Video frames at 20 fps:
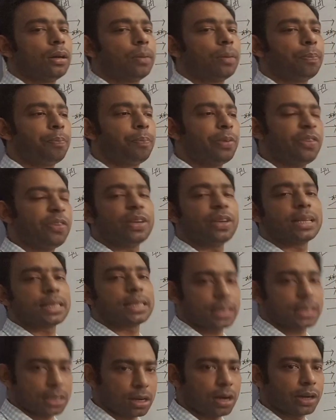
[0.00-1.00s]
previous
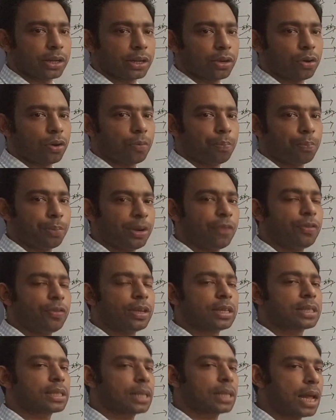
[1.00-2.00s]
study or
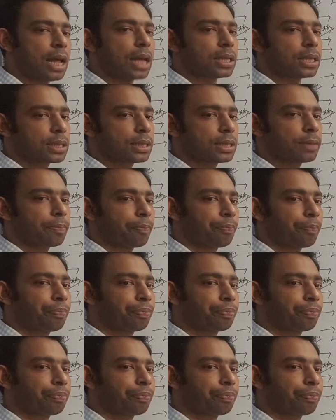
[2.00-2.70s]
previous class.